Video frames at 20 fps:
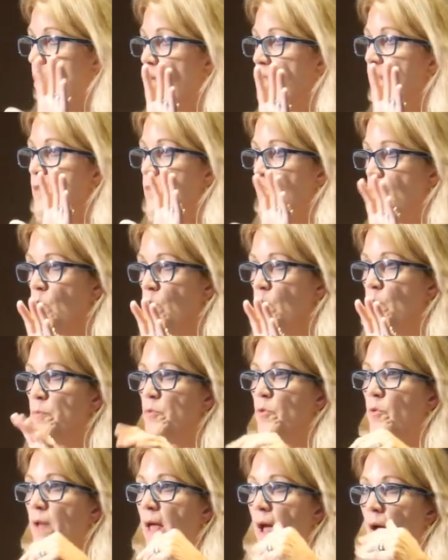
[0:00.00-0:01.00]
all these
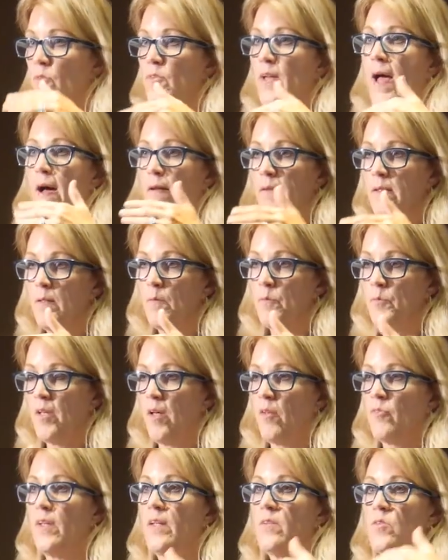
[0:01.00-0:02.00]
groups that are now touting
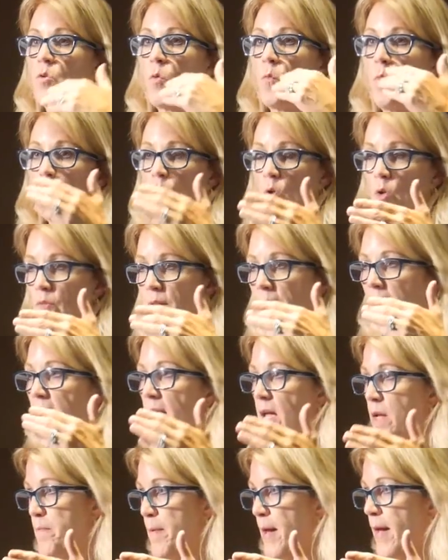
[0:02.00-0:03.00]
themselves as the World
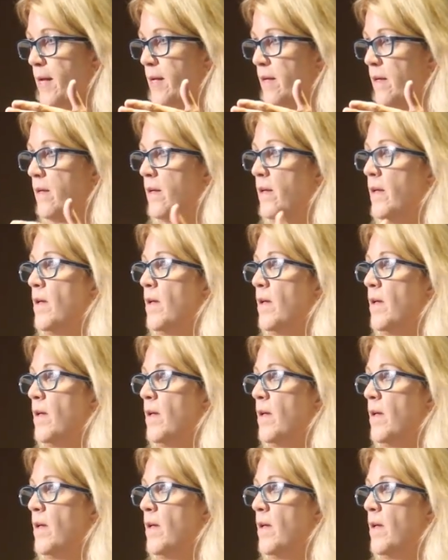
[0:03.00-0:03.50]
Egg Bank,